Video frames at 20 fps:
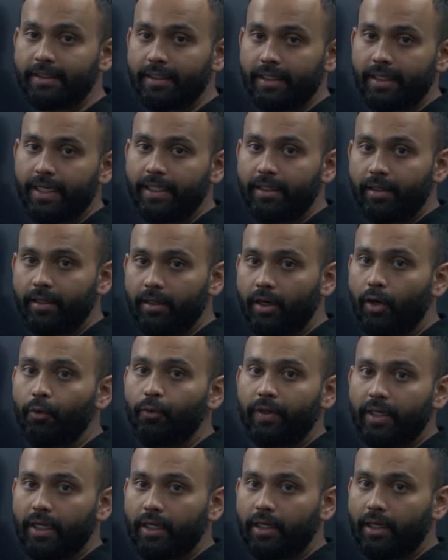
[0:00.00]
xc, right? How
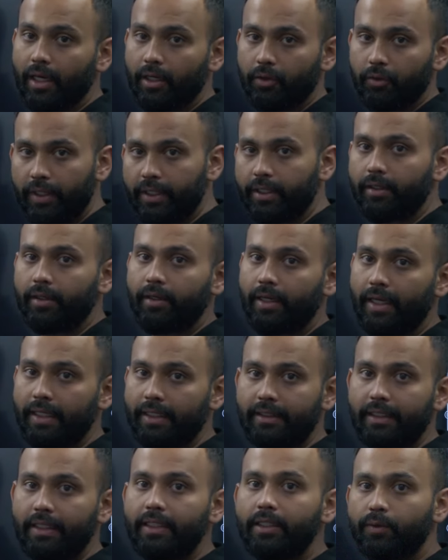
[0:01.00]
we can calculate?
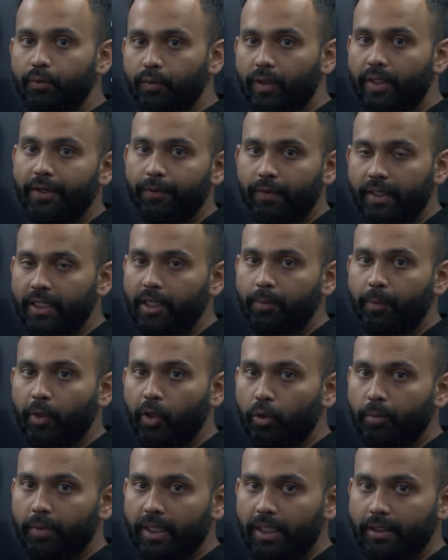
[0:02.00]
Xc is one divided by
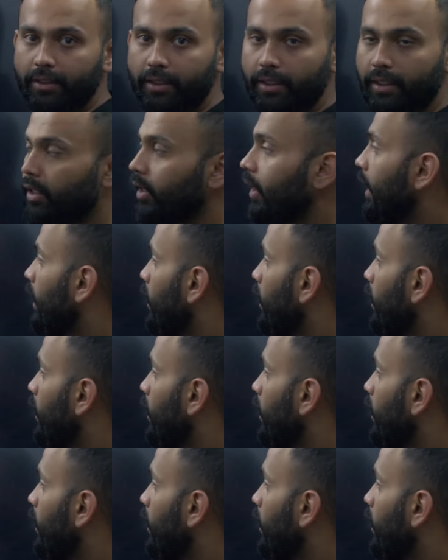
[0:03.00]
omega c.